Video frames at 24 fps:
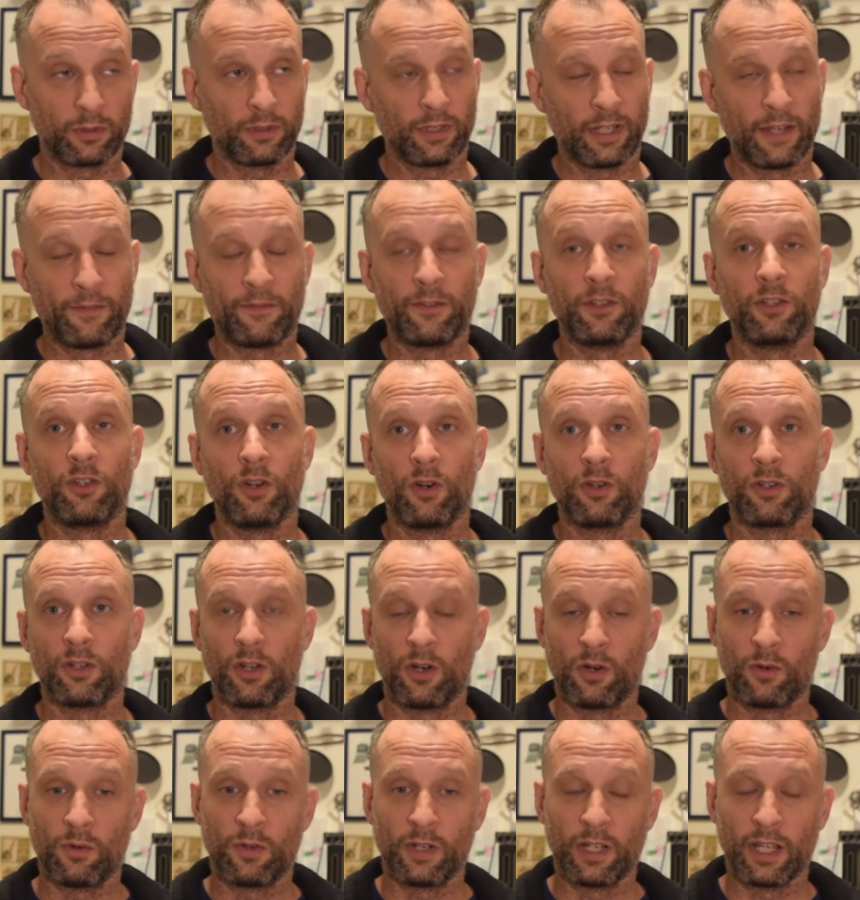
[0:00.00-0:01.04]
if you don't
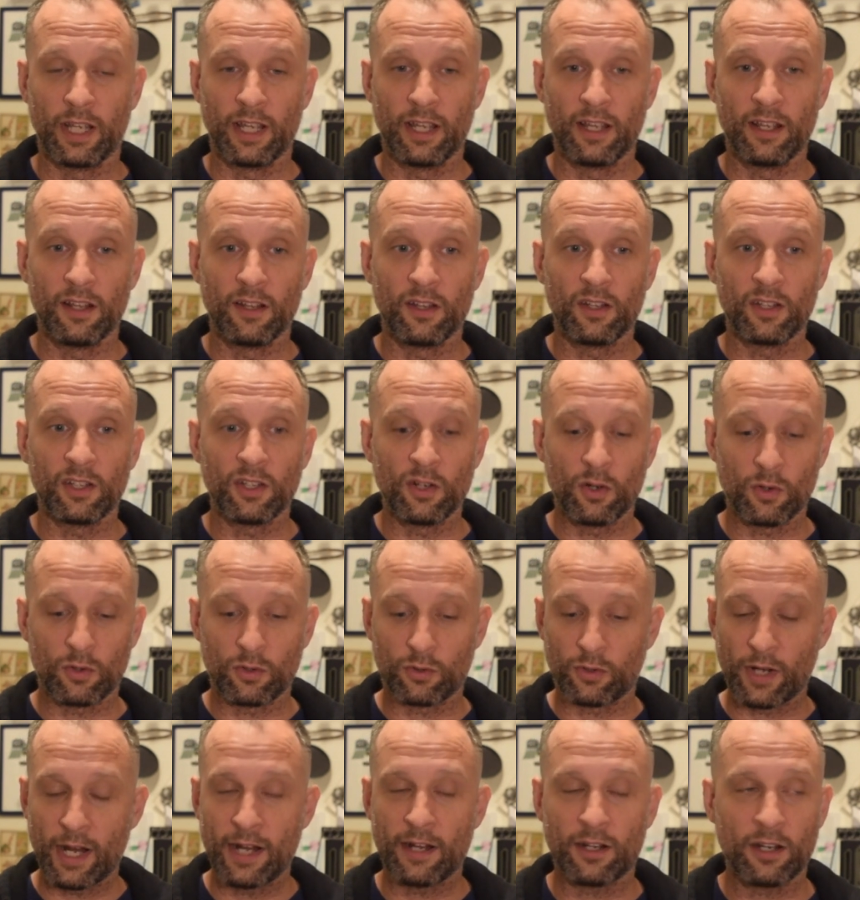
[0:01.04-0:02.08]
know,
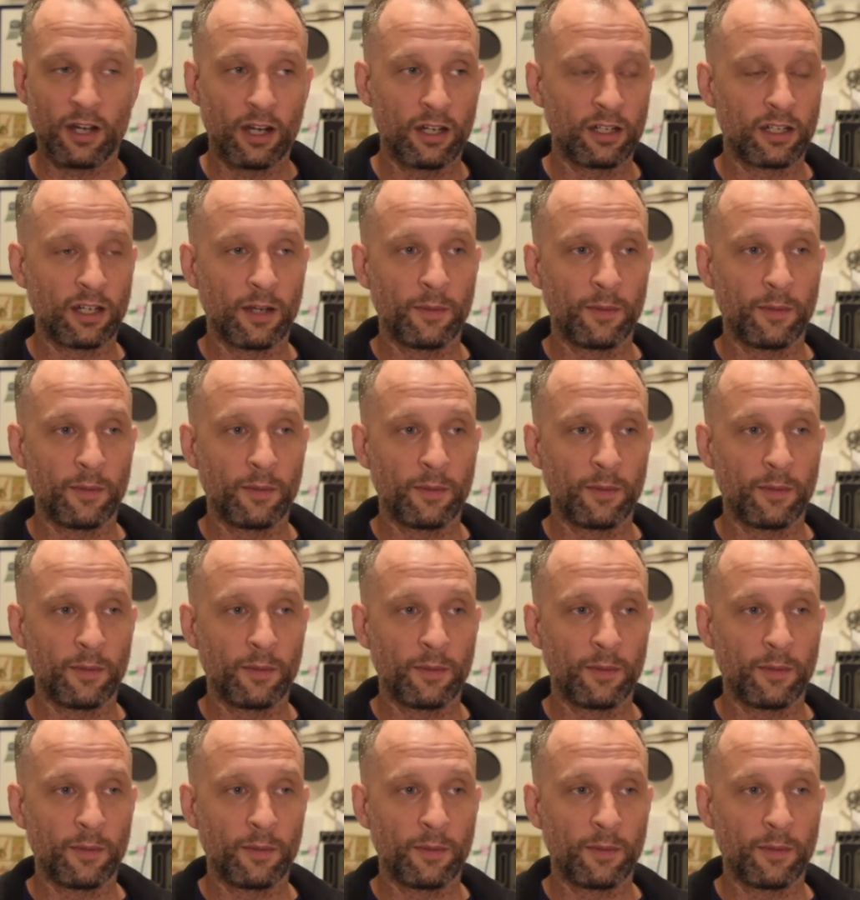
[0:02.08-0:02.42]
credit card